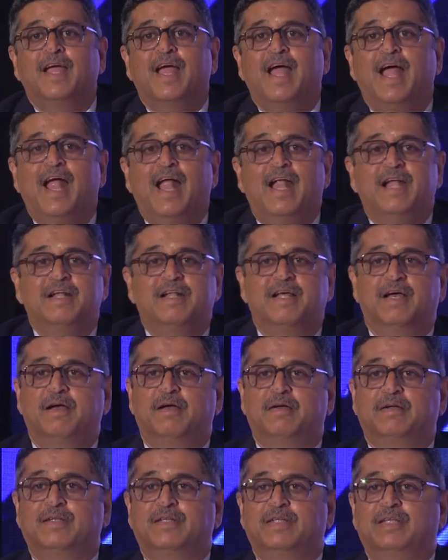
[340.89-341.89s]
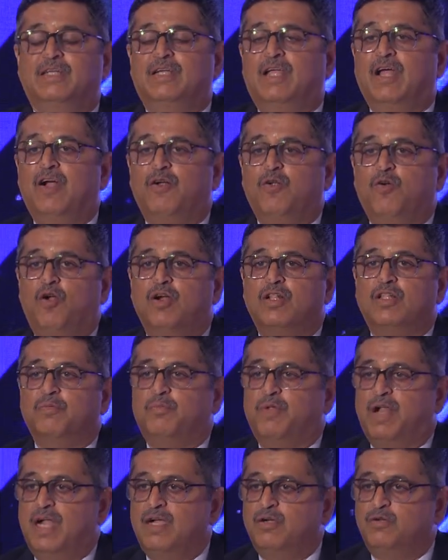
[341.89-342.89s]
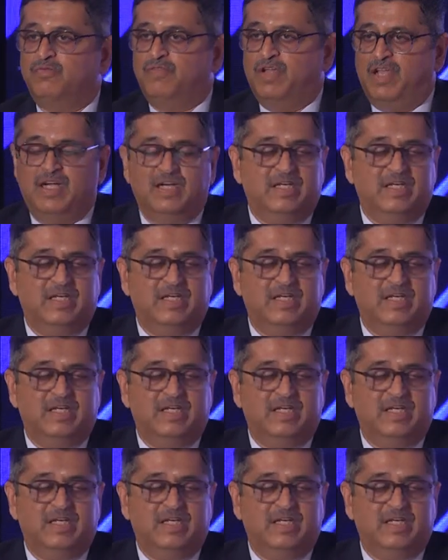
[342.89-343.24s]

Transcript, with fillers: and got the brand to where